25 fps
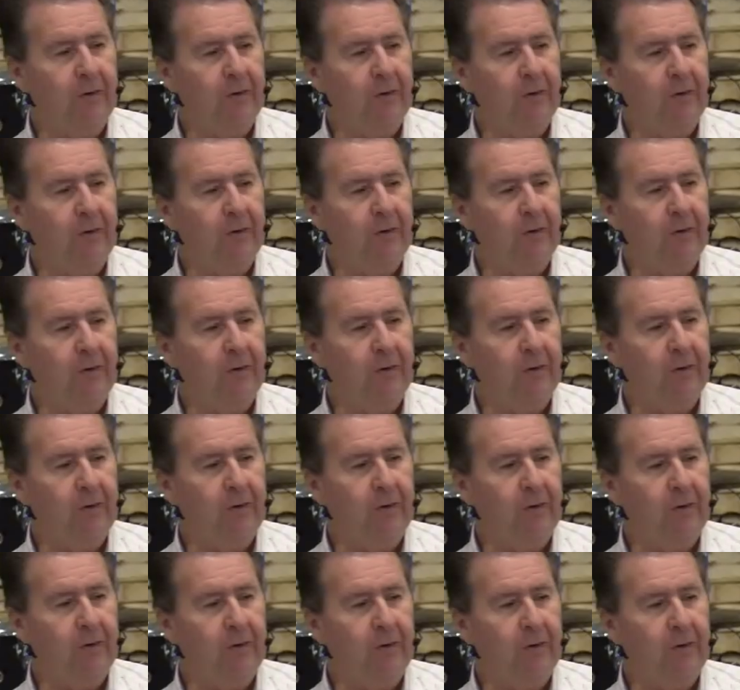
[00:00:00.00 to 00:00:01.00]
They're always kind of
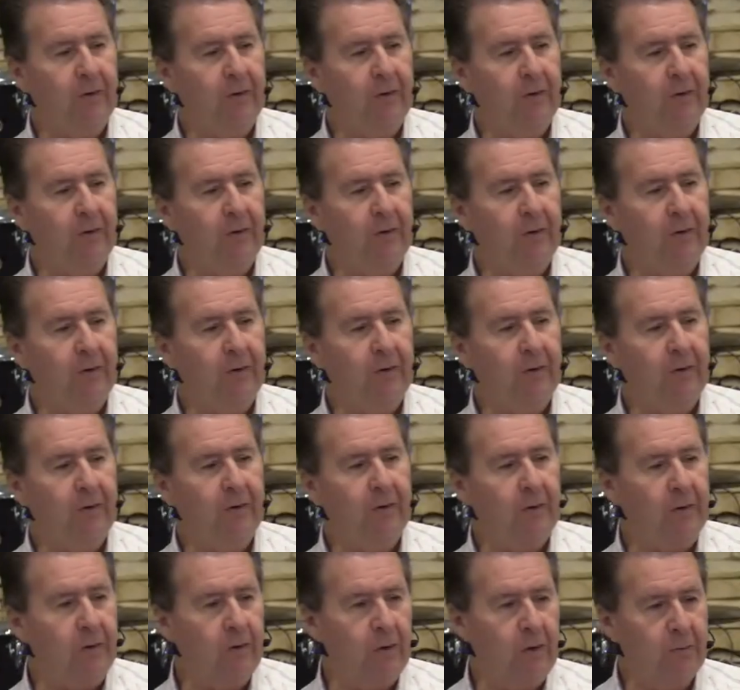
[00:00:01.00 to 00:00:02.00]
listed in three
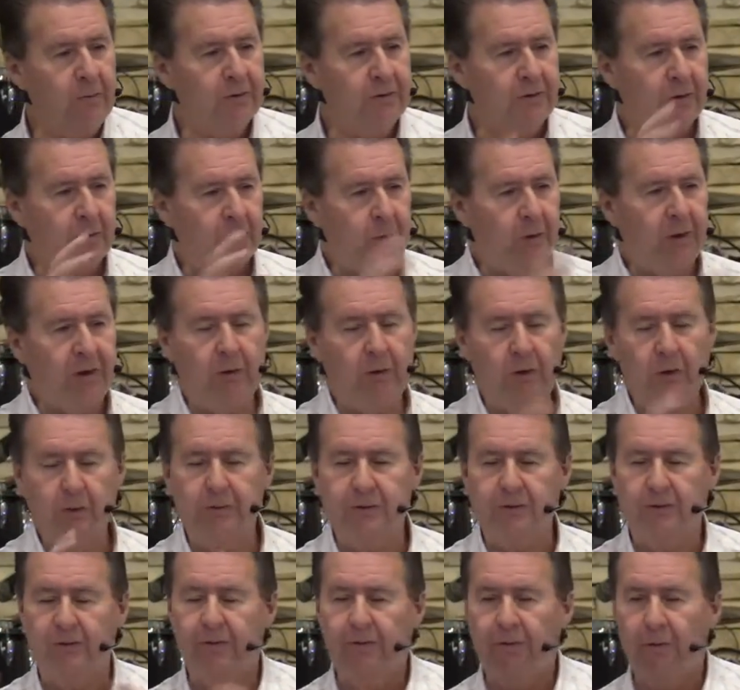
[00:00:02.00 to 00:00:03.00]
different groups, three groups
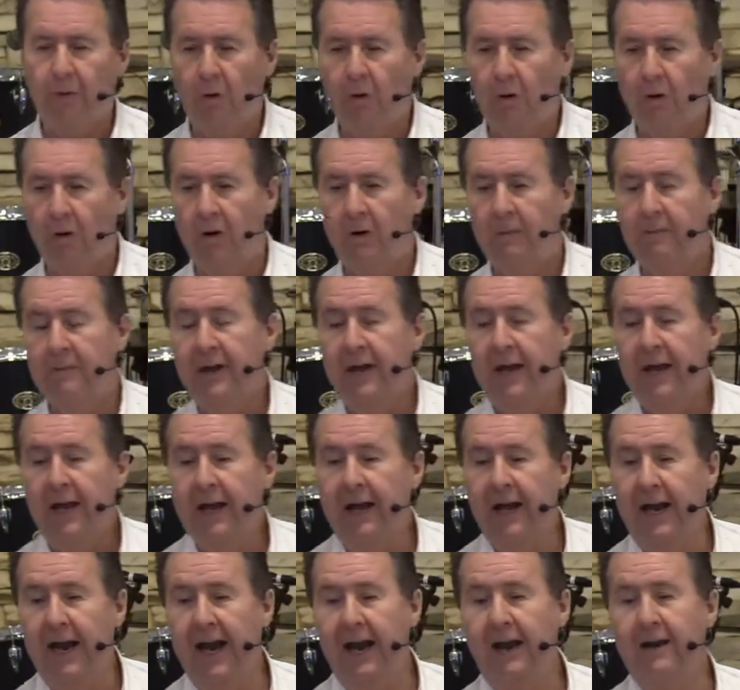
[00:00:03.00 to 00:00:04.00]
of four.
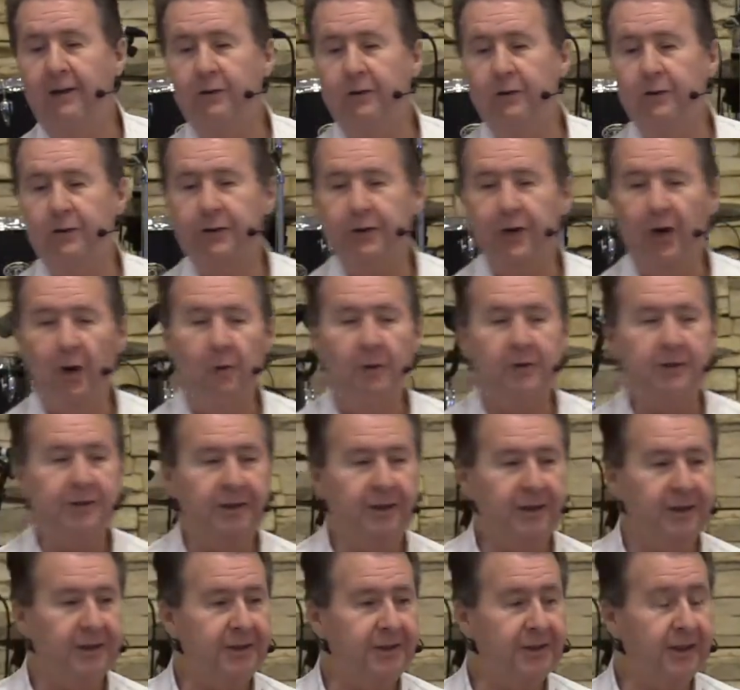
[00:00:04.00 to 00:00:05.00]
And Andrew's always
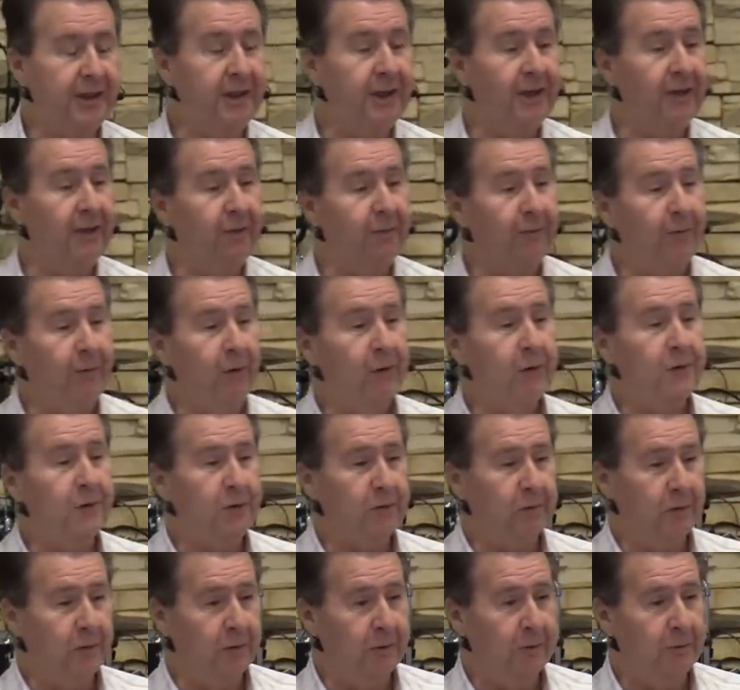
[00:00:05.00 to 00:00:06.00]
listed in the first
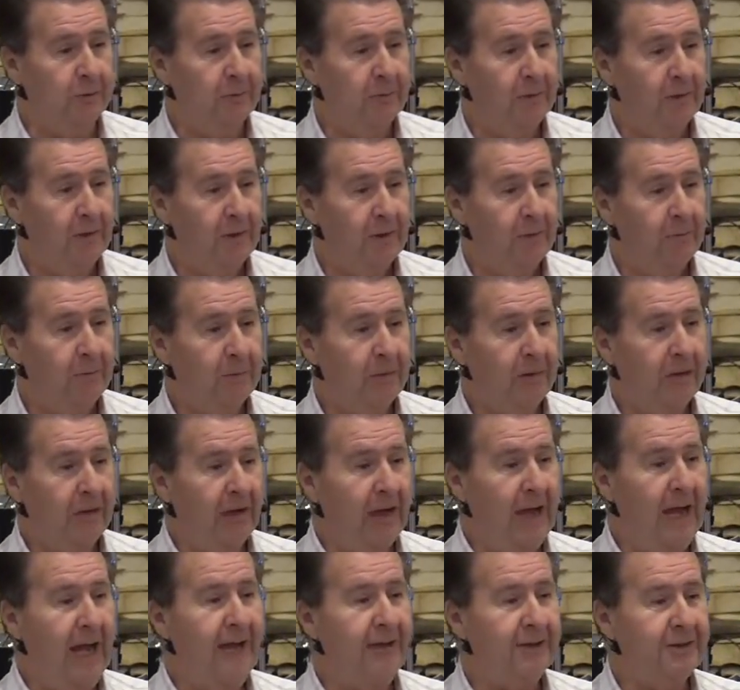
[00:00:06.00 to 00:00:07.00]
group, but the
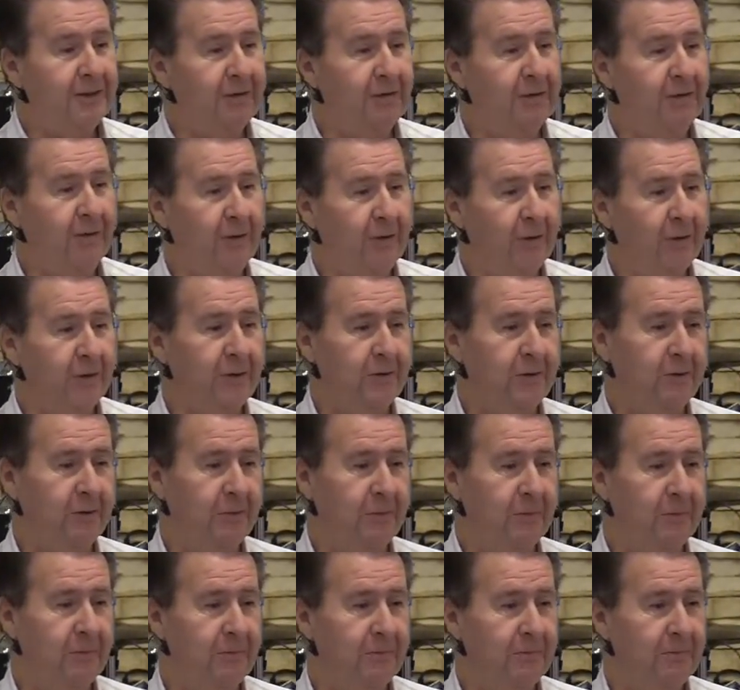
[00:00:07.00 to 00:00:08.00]
last of the first
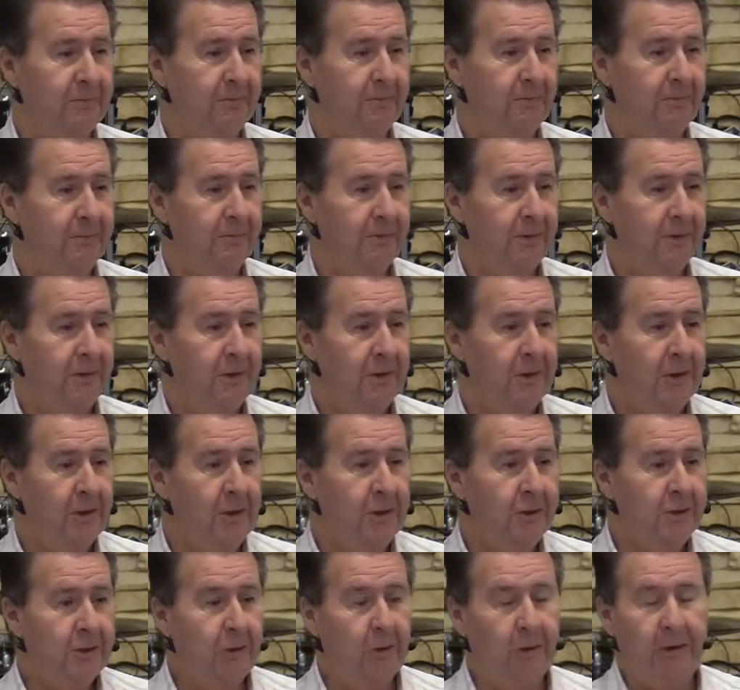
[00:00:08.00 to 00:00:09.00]
group.
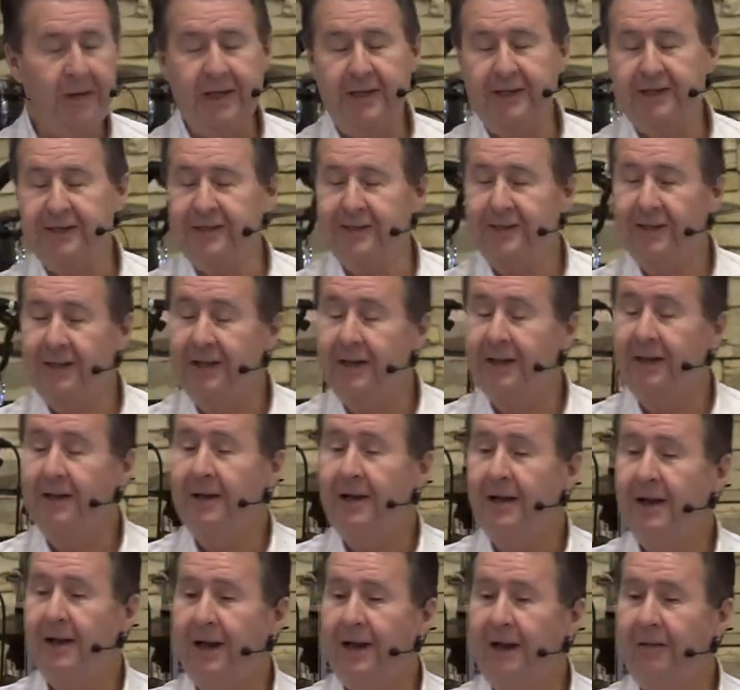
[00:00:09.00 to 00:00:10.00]
So he's,
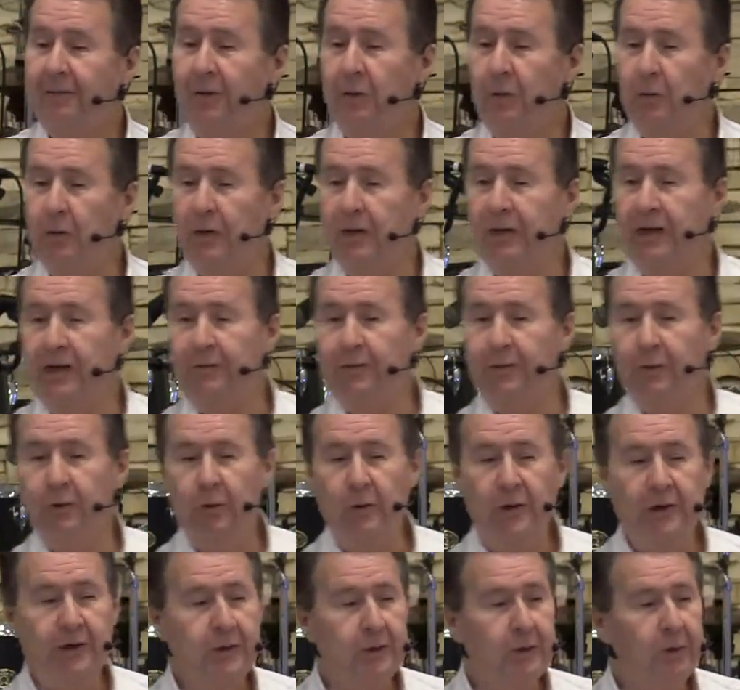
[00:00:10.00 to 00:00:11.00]
if you will,
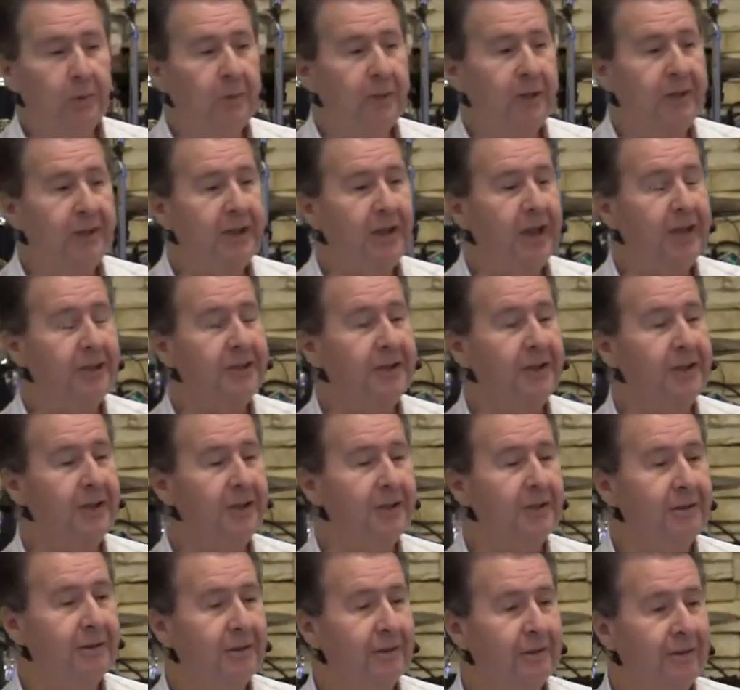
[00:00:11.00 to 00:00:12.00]
influential, but
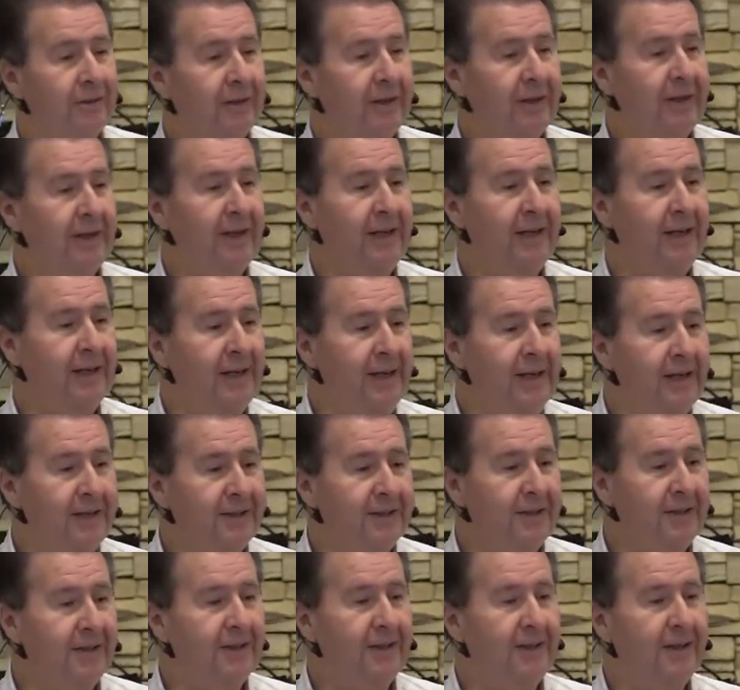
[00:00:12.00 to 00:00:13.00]

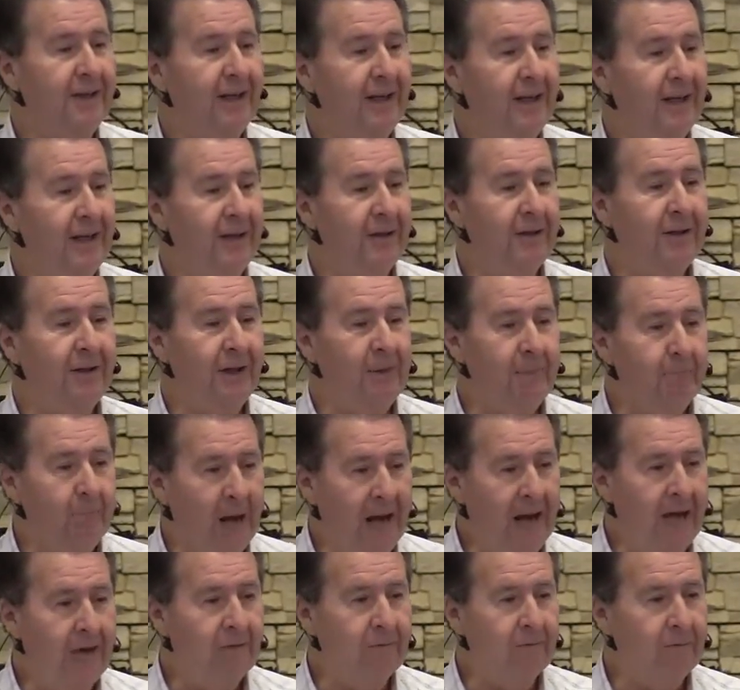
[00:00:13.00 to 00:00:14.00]
isn't in the
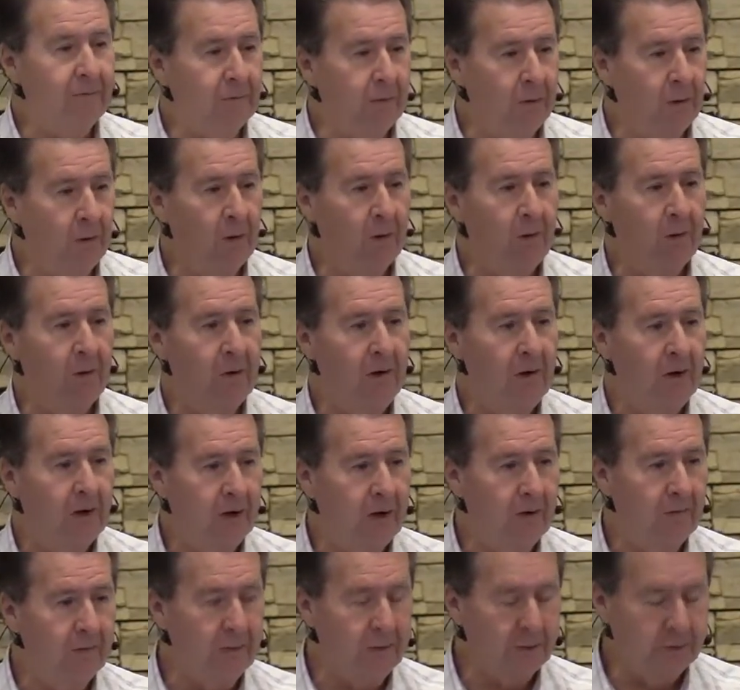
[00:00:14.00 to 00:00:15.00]
main flow
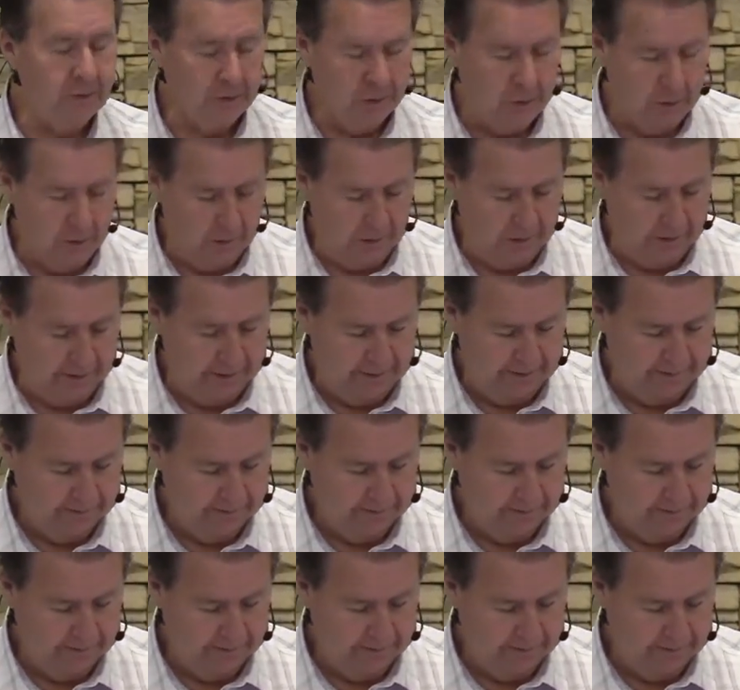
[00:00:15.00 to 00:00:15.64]
of the story.